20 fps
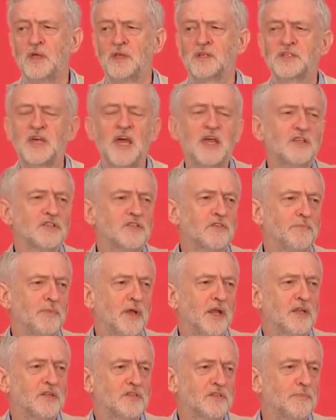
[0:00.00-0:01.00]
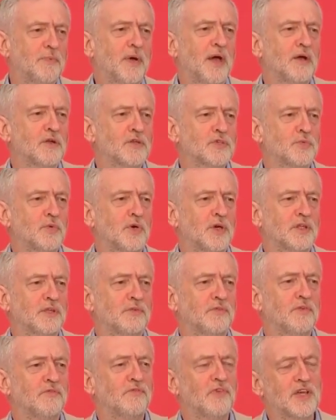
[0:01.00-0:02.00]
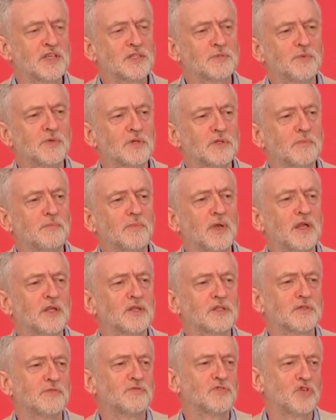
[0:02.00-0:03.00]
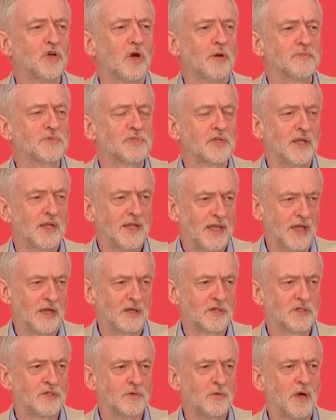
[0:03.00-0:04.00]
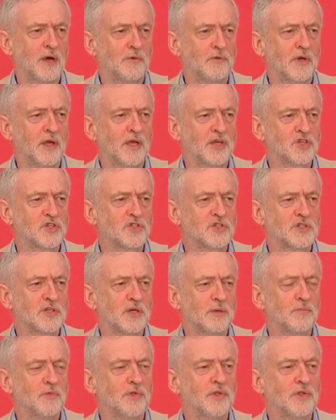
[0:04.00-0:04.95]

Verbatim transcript: Tens of billions of pounds worth of investment and millions of jobs are linked to our relationship